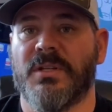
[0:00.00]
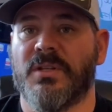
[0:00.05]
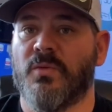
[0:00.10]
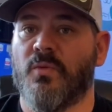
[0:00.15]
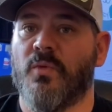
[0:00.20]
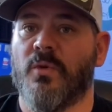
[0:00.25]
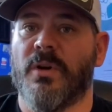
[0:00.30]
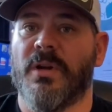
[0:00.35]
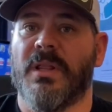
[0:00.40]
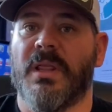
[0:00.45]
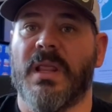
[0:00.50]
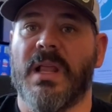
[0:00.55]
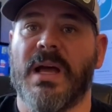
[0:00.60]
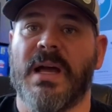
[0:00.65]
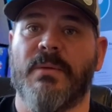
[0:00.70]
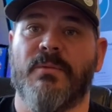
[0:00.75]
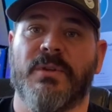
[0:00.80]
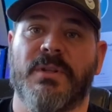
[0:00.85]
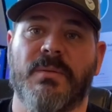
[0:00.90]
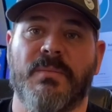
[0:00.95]
So we're in
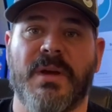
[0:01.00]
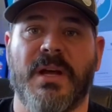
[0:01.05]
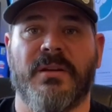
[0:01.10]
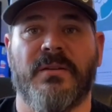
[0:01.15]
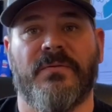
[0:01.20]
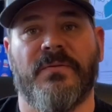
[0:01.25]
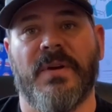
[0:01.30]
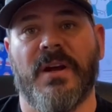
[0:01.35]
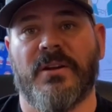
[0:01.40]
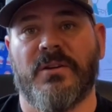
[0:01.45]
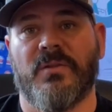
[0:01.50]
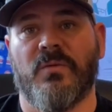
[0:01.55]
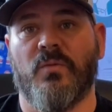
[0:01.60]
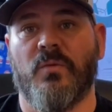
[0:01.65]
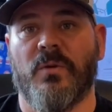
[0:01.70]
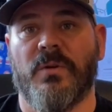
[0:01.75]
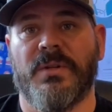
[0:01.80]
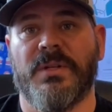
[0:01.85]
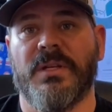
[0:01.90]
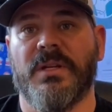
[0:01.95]
line with the manufacturer
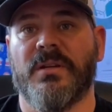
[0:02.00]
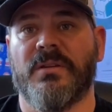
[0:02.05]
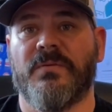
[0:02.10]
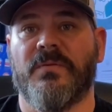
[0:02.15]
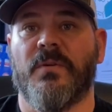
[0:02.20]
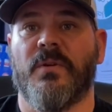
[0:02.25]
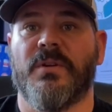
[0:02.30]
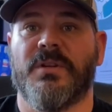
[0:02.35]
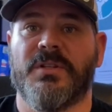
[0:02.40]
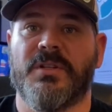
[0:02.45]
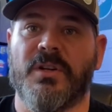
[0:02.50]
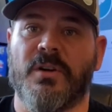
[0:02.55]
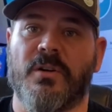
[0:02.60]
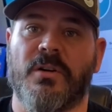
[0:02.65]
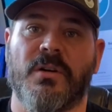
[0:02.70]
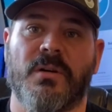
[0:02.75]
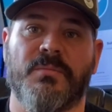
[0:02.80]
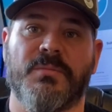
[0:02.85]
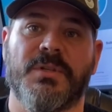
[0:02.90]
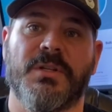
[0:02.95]
warranty as far as
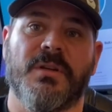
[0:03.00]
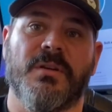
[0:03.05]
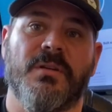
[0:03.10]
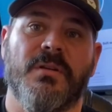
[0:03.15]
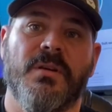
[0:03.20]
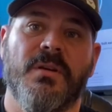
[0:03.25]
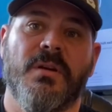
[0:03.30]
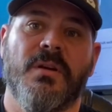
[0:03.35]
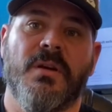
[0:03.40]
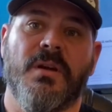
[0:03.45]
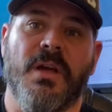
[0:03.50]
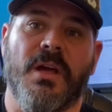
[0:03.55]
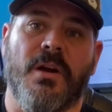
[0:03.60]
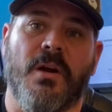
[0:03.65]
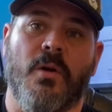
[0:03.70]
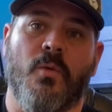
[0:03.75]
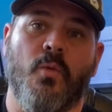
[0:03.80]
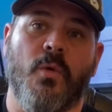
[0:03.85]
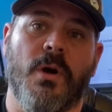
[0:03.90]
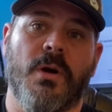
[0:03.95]
terms and
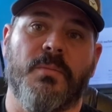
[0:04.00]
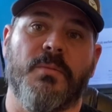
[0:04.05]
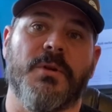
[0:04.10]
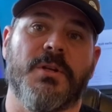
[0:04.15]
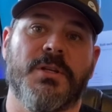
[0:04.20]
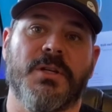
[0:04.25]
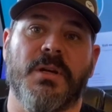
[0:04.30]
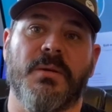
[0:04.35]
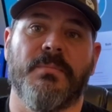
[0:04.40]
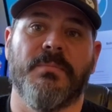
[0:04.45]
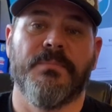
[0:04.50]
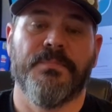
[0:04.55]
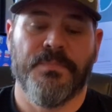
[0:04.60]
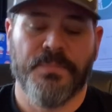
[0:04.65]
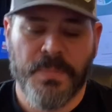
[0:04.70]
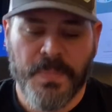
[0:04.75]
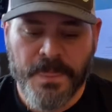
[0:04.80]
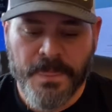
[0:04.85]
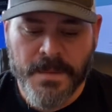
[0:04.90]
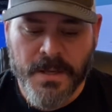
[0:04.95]
our workmanship.
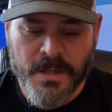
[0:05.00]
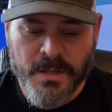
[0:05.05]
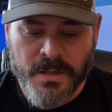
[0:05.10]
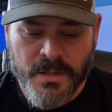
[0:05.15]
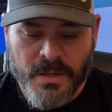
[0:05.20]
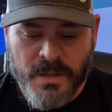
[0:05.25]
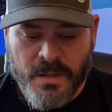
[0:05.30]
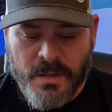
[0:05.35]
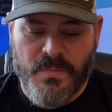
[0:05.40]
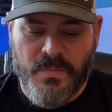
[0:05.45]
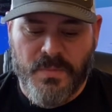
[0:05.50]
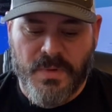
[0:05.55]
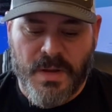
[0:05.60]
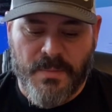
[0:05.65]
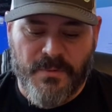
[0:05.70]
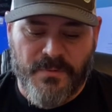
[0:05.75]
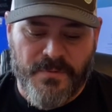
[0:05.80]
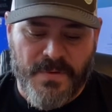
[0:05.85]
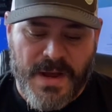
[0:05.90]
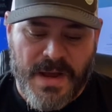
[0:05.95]

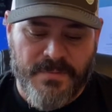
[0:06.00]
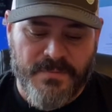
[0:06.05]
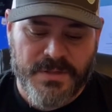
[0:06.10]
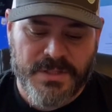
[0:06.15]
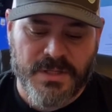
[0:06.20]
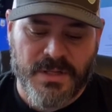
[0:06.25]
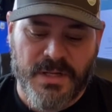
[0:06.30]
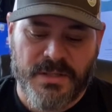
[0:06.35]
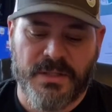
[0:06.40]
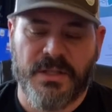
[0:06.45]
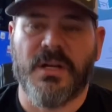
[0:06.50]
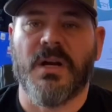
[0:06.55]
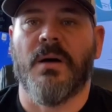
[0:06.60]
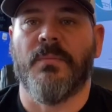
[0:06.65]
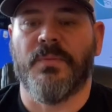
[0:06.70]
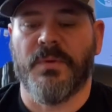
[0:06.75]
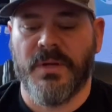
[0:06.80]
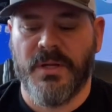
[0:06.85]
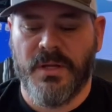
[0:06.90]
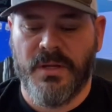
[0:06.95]
Number five, select a
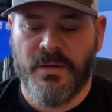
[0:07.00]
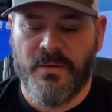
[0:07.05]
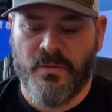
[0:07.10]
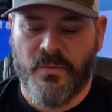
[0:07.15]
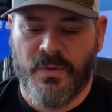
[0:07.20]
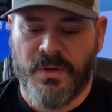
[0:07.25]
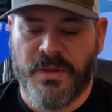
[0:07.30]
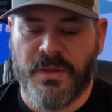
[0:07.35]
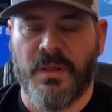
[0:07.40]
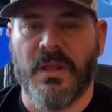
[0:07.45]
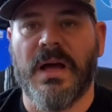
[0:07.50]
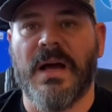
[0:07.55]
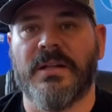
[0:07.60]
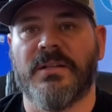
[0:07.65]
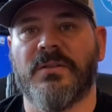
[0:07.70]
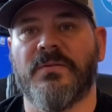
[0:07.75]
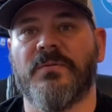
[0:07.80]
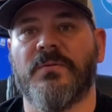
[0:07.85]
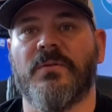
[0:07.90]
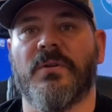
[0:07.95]
company with
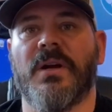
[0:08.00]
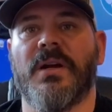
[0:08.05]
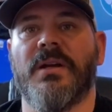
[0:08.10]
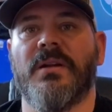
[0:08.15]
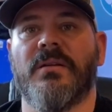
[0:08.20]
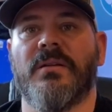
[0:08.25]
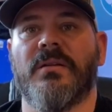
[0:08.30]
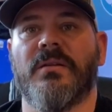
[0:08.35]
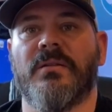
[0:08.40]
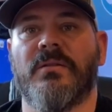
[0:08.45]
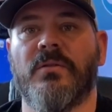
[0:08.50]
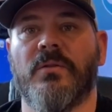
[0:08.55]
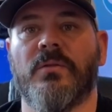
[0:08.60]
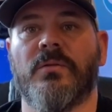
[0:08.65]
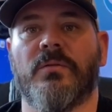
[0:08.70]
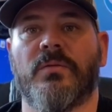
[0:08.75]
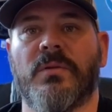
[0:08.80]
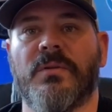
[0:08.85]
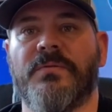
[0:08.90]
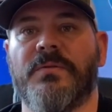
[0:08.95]
lots of great
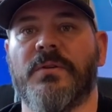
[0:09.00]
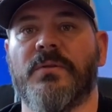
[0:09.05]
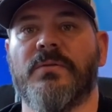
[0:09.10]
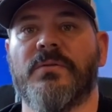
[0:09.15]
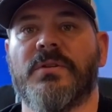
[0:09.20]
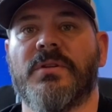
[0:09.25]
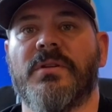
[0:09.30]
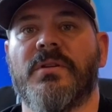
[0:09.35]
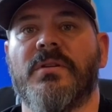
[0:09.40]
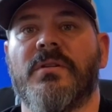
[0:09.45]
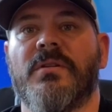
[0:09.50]
Google reviews.